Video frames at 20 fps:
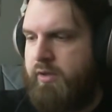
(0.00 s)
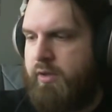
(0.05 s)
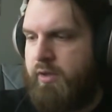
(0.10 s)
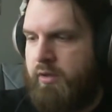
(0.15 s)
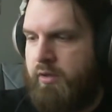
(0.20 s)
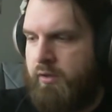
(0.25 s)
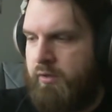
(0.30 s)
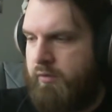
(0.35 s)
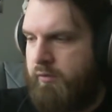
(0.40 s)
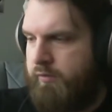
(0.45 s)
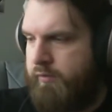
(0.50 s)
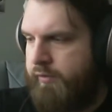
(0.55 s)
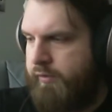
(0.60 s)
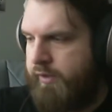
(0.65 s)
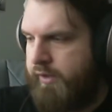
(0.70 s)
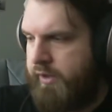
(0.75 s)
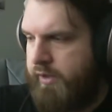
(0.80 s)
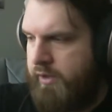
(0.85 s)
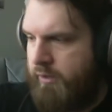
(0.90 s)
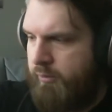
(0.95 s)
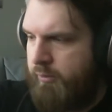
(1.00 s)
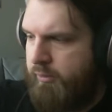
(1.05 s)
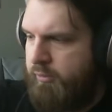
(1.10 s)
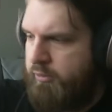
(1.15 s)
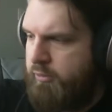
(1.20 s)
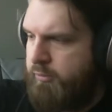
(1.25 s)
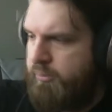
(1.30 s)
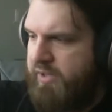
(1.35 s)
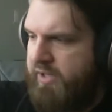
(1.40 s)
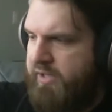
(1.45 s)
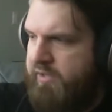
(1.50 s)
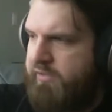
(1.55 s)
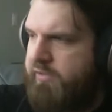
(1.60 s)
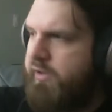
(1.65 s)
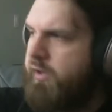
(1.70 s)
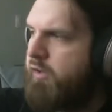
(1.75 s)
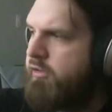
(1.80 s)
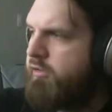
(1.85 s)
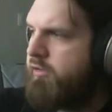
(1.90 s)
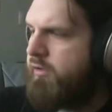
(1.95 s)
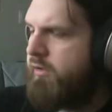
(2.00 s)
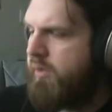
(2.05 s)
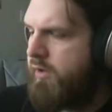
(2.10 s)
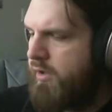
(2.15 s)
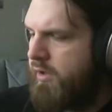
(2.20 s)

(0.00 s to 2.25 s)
of the original PlayStation.